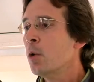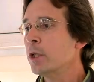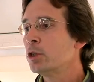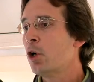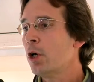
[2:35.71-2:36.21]

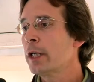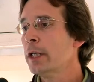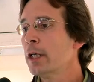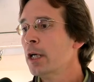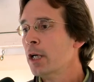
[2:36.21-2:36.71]
we're
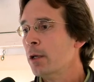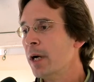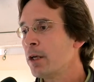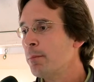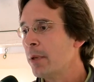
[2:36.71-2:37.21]
talking
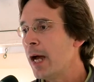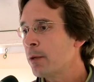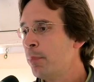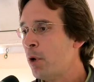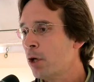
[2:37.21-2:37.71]
about a
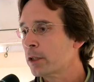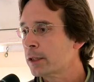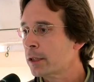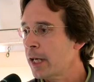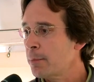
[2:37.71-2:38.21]
black
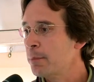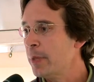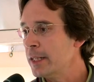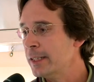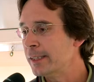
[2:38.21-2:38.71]
box kept
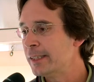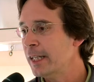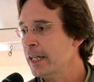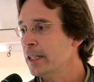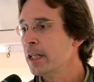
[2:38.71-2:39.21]
by the
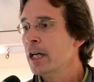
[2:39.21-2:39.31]
state,